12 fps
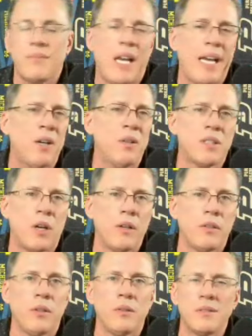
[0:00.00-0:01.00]
I know it's
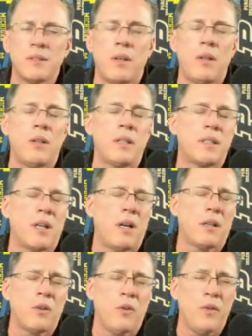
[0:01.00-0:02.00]
hard to. It's all like
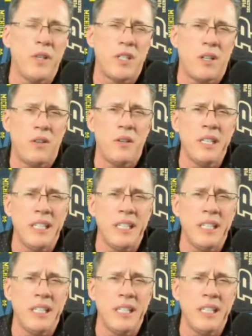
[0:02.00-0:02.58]
talking over each other and